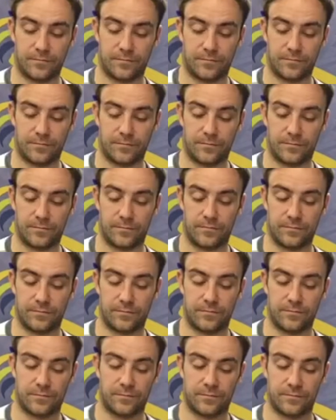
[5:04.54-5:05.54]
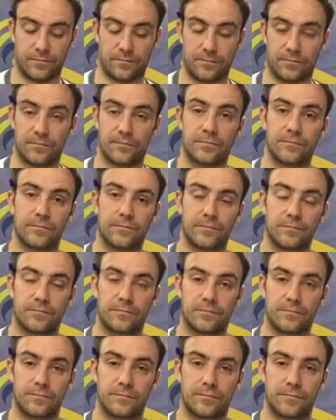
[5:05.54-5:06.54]

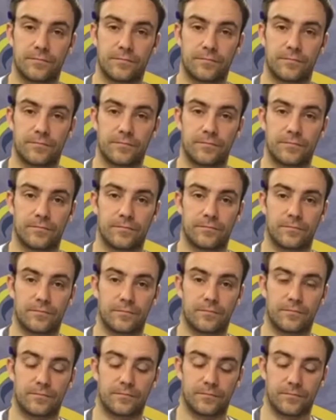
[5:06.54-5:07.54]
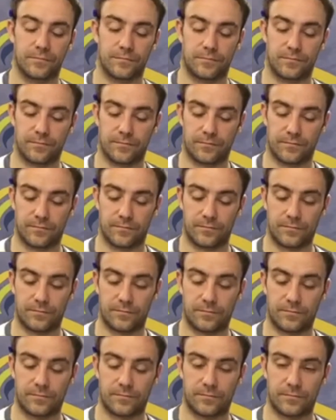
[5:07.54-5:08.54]

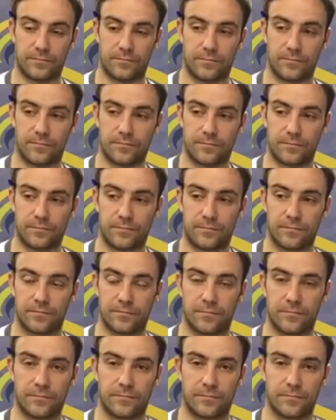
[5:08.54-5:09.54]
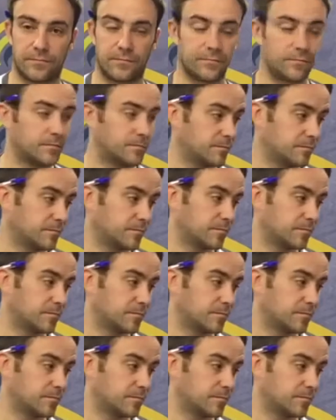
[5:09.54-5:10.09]
(silent)